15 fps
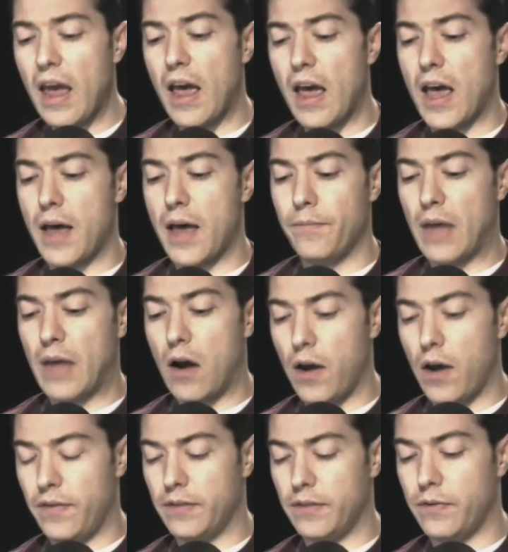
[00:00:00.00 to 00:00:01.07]

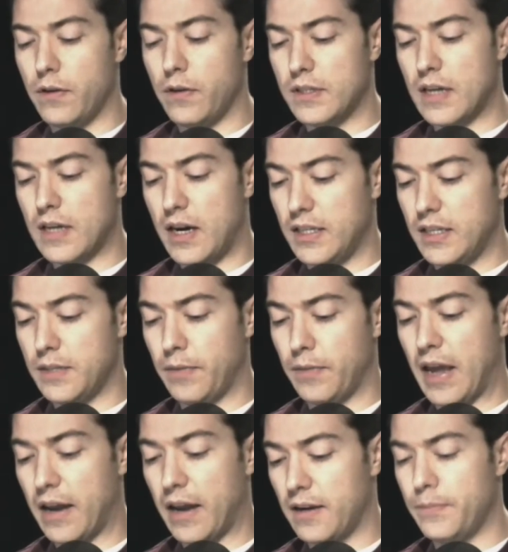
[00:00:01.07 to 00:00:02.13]
However, the first item
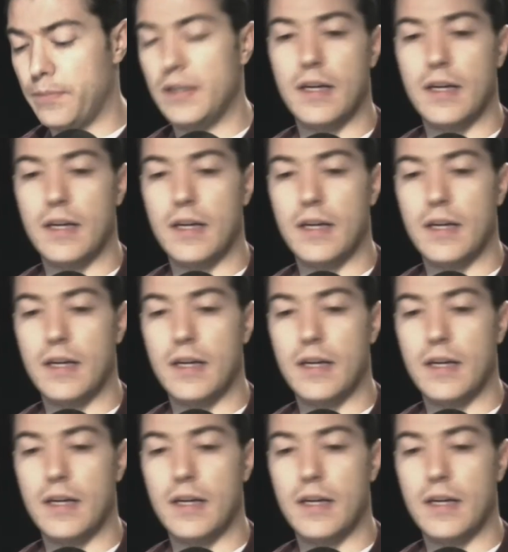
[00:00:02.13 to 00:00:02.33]
cannot be